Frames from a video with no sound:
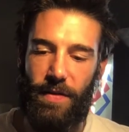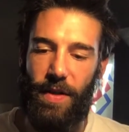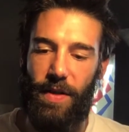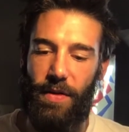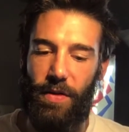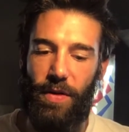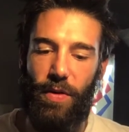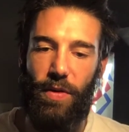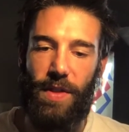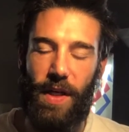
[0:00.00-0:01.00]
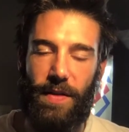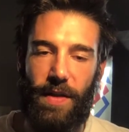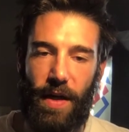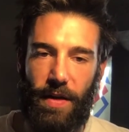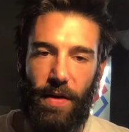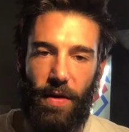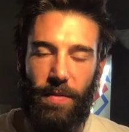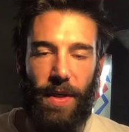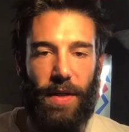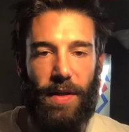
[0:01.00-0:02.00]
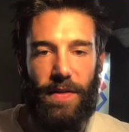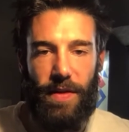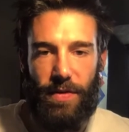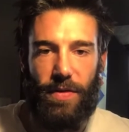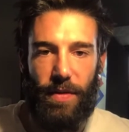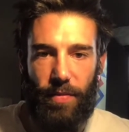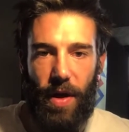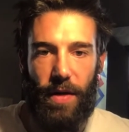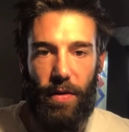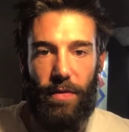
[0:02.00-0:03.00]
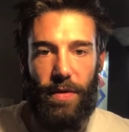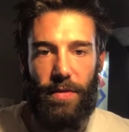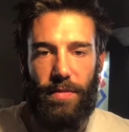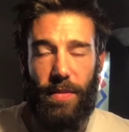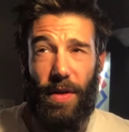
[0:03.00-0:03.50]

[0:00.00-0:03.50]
And Hernan Cortez got an army and essentially brought over,